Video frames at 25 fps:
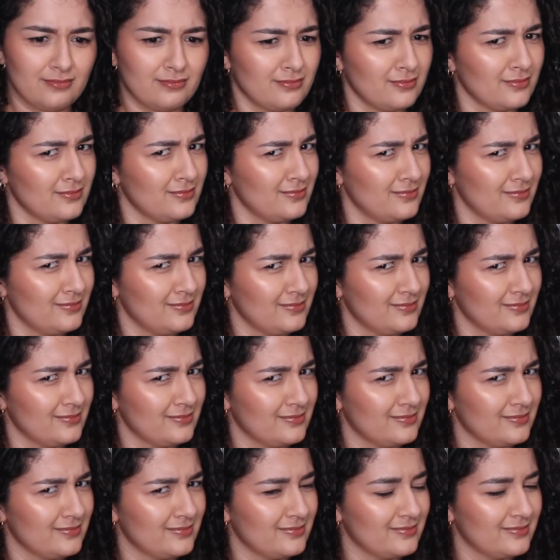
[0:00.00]
Kate is being
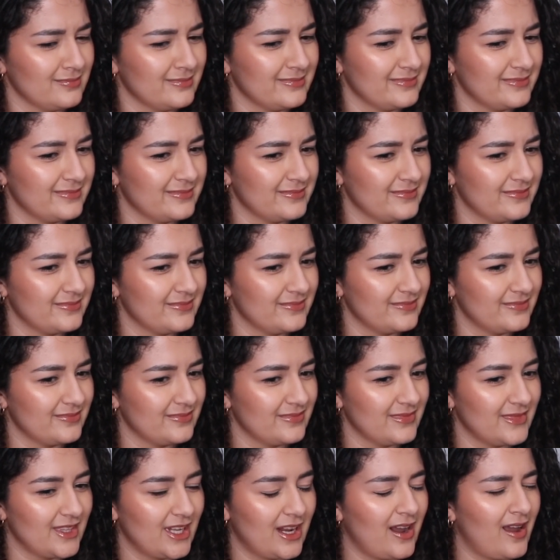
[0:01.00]
modest.
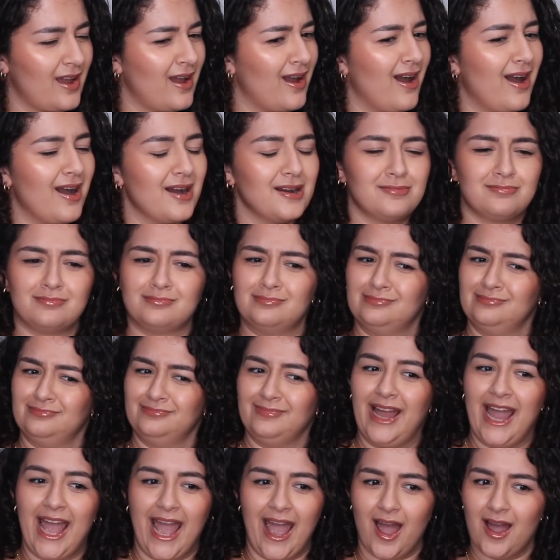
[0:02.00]
Do
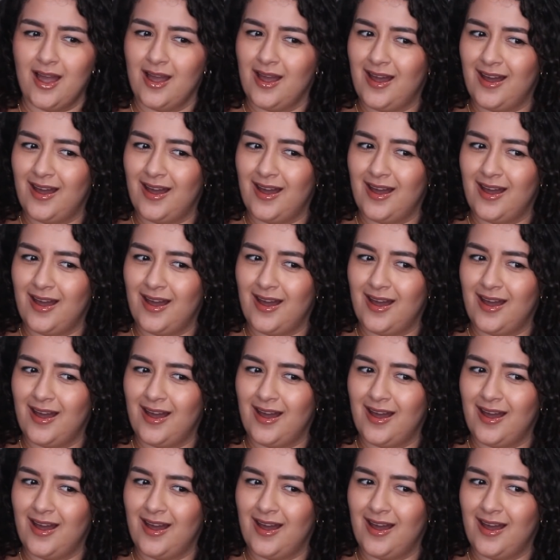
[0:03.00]
you not think